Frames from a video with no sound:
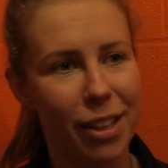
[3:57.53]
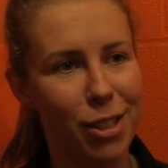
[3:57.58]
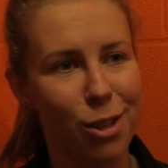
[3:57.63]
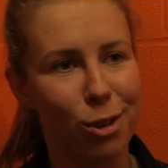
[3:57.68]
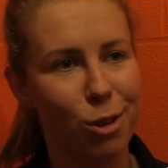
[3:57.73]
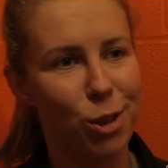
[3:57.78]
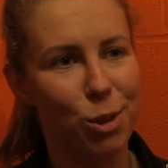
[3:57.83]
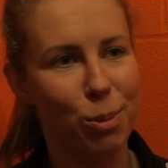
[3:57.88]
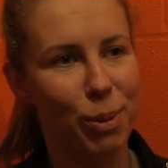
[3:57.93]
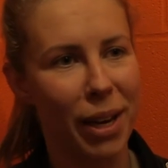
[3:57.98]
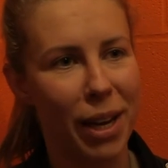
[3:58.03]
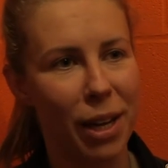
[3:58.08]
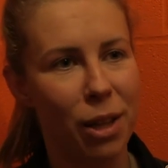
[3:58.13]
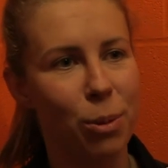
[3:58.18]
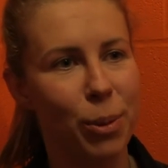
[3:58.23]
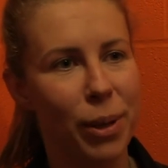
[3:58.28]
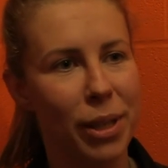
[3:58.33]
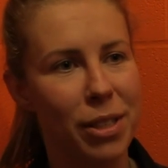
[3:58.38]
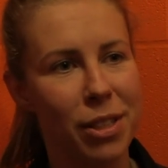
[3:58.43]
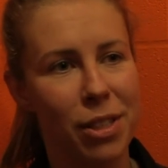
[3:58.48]
As long as we're getting
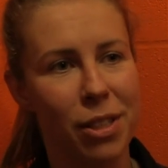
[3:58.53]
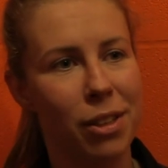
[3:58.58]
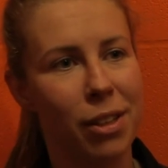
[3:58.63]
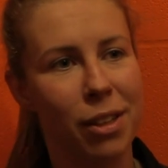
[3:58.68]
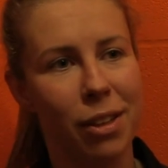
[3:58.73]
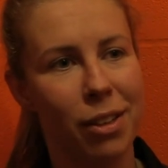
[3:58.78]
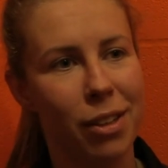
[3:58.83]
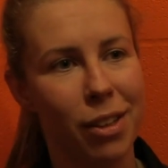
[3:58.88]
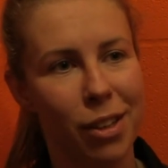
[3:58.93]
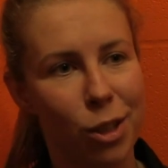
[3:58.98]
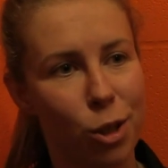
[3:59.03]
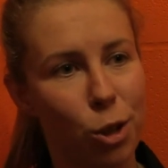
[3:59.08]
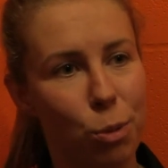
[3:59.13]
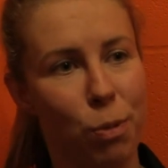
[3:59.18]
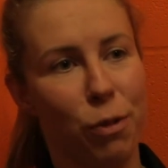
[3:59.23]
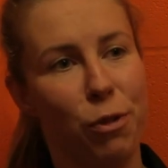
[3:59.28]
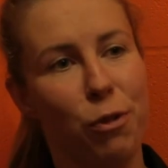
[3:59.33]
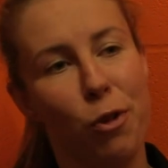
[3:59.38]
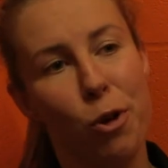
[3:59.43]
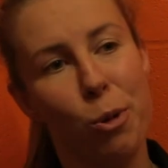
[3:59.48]
the wins and the good
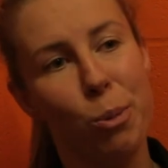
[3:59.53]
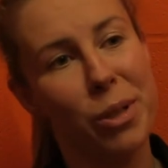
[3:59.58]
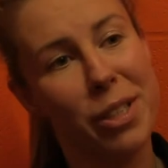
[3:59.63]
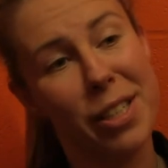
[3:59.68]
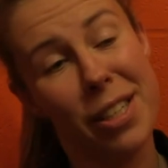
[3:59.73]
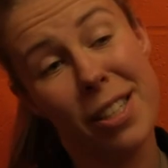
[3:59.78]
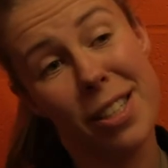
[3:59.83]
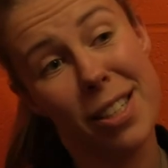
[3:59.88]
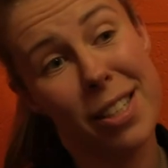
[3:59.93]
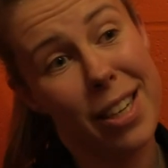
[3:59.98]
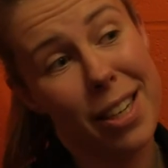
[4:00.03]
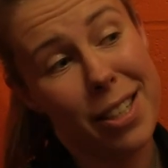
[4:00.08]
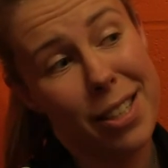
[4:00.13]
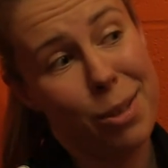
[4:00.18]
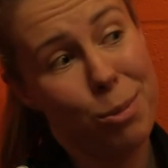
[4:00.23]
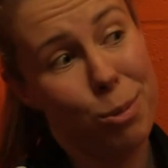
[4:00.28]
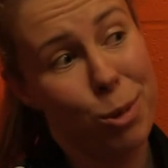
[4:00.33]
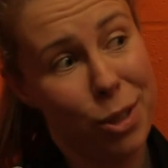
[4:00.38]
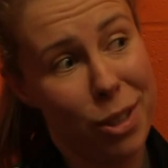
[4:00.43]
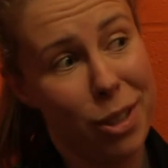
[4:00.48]
performances, that's
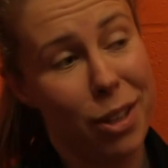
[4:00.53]
what's